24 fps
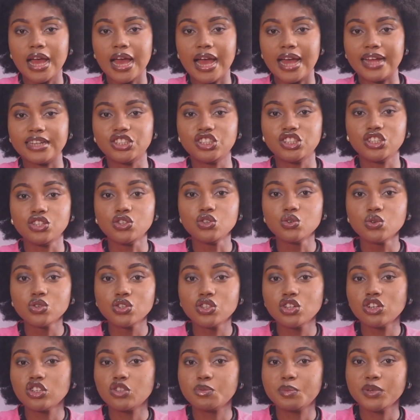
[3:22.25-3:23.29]
And she used
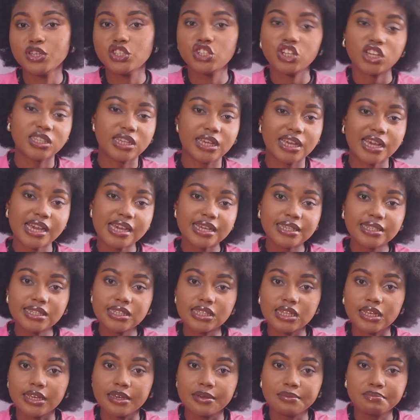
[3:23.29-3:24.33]
those pictures
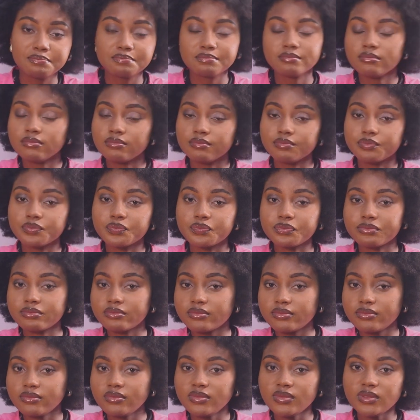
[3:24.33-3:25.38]
against him
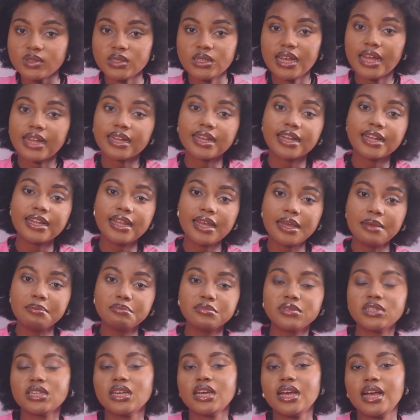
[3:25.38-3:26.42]
and
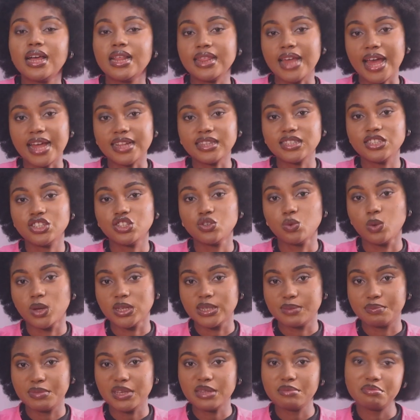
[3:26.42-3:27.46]
claimed that she
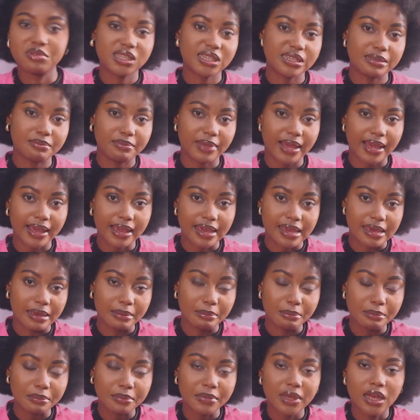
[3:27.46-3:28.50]
was being beaten by
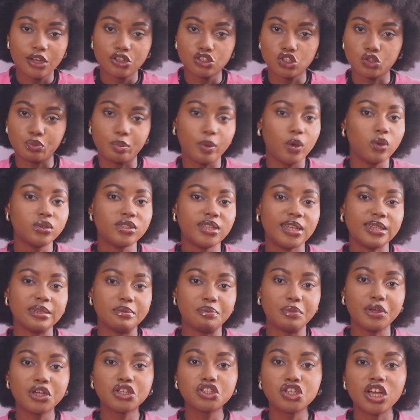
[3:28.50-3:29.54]
him. She posted the
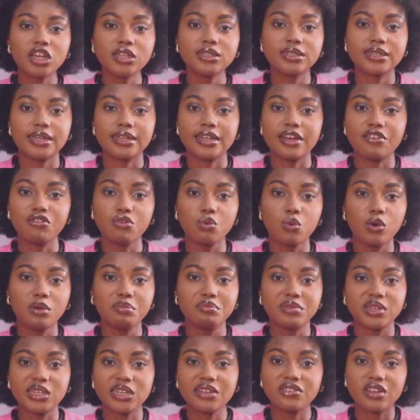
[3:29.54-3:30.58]
pictures and everyone
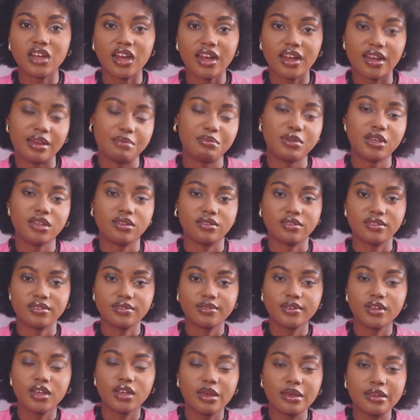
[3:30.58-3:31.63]
believed her. I mean,
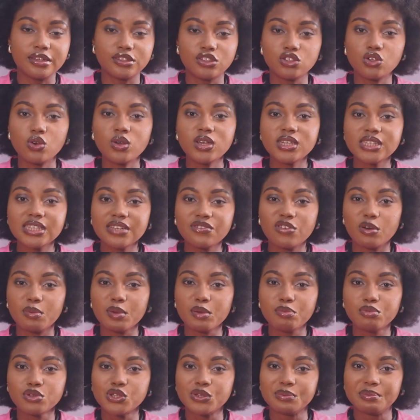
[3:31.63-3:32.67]
it's so easy for
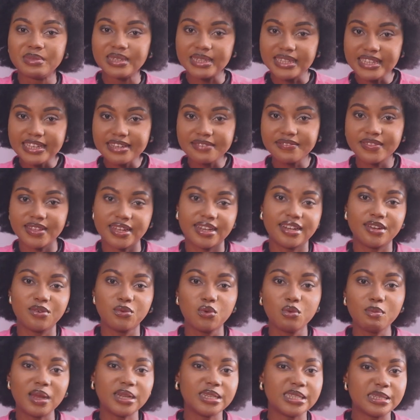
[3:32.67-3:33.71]
people to believe that a
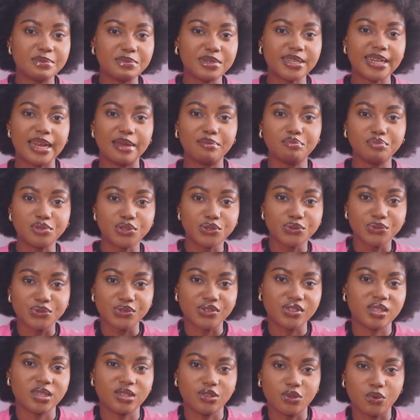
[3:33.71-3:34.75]
woman is being
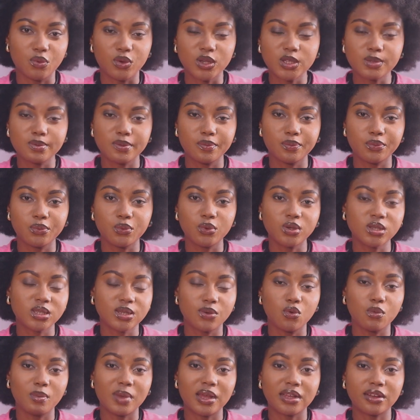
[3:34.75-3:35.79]
abused. You know, once a
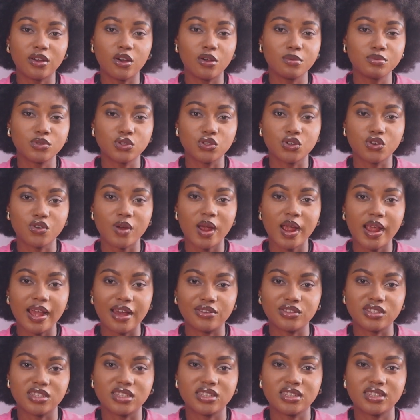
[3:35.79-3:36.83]
woman comes to cry
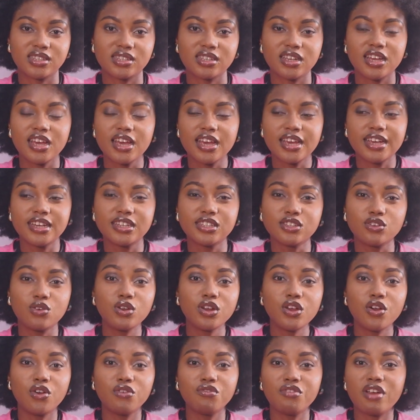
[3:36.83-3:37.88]
out, it's
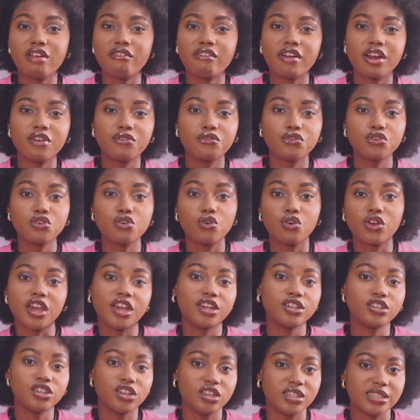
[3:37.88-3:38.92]
only on very, very few
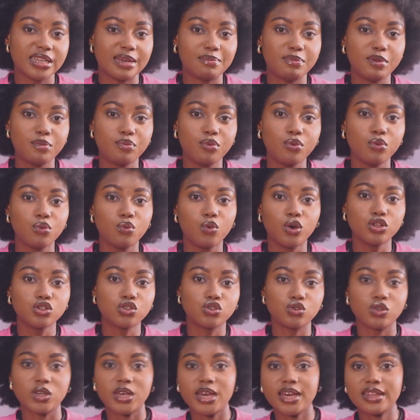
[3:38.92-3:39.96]
occasions that people want
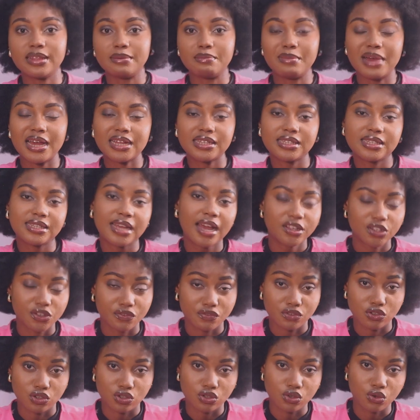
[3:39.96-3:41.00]
to hear the man's side
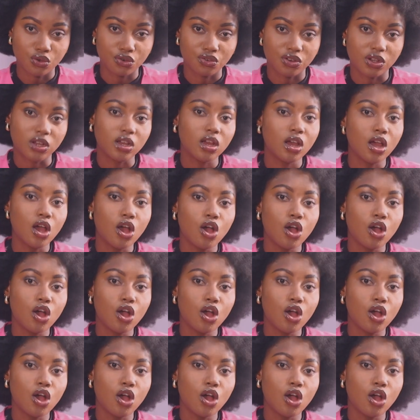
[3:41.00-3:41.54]
of the story.